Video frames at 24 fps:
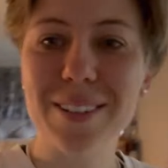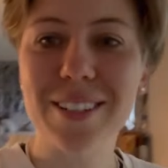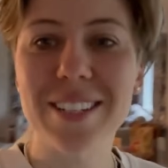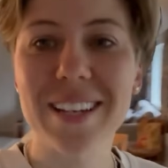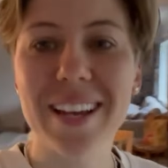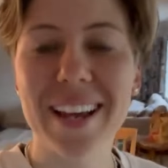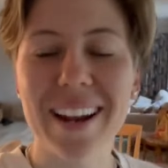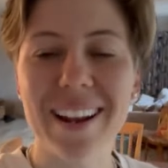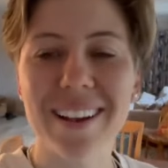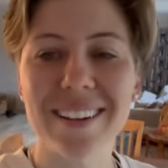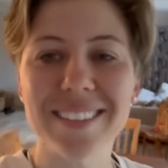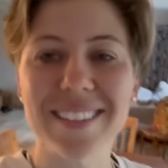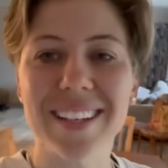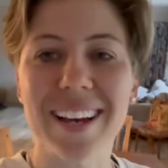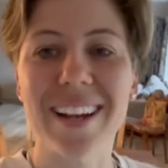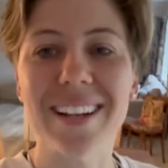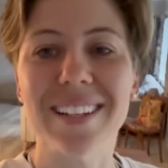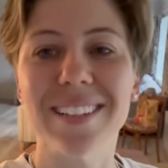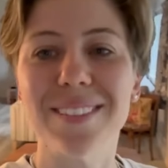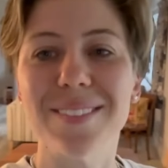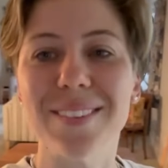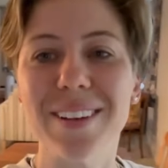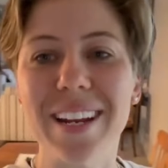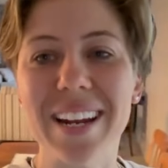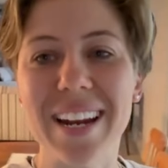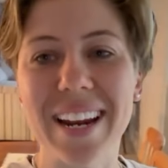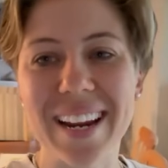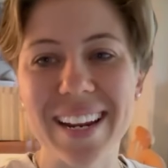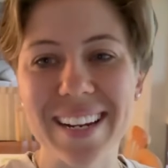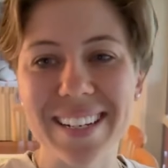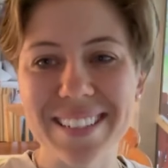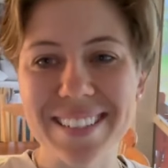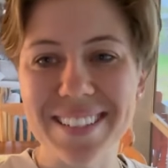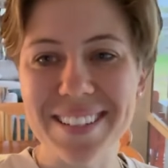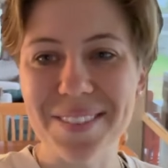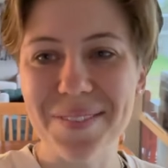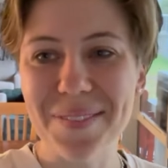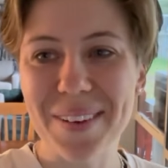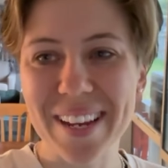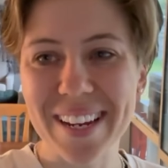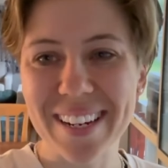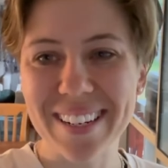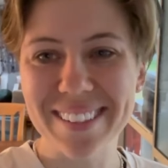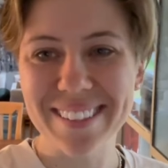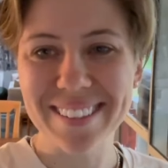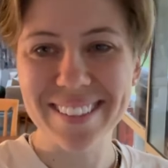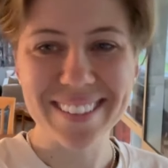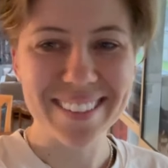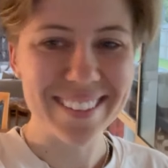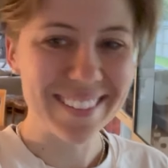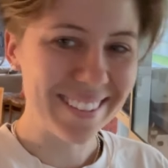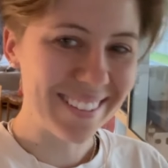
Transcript: to get outside. So we're gonna head to the beach.